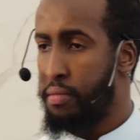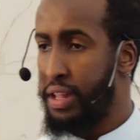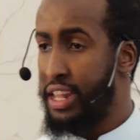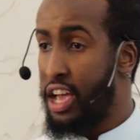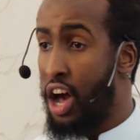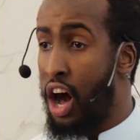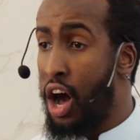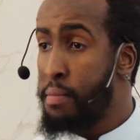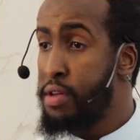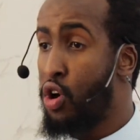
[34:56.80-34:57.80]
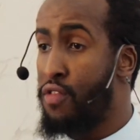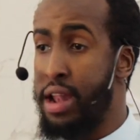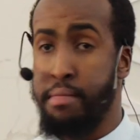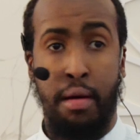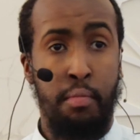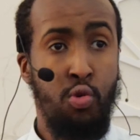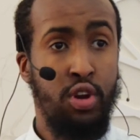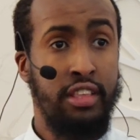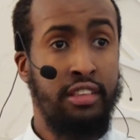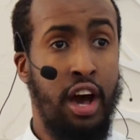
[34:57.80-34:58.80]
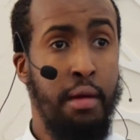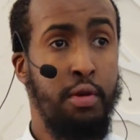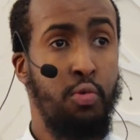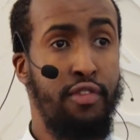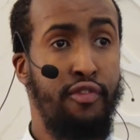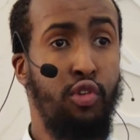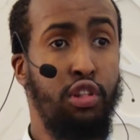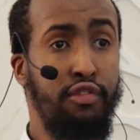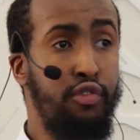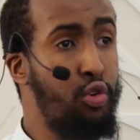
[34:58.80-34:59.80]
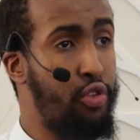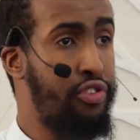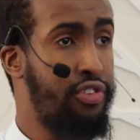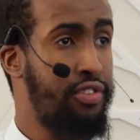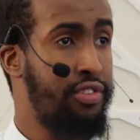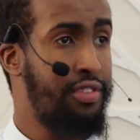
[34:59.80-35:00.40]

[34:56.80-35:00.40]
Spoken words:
But the army of Al-Ma'mun is coming with full force.